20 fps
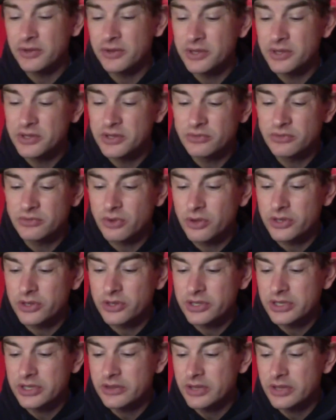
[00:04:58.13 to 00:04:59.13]
And I used to
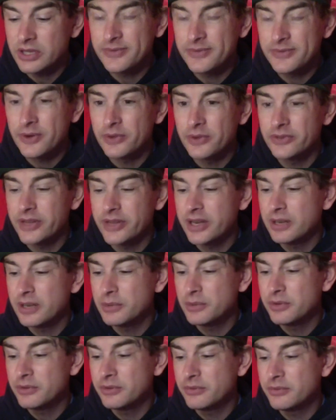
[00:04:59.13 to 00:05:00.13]
ride in the 5'10"
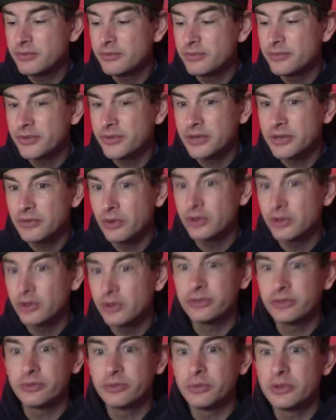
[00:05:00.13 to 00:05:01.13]
Element free
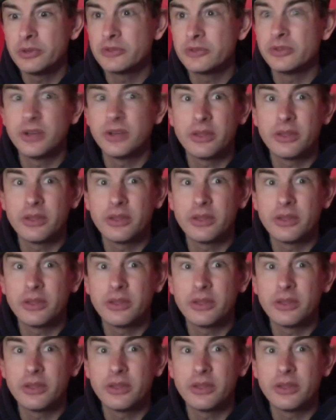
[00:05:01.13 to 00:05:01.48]
riders, which are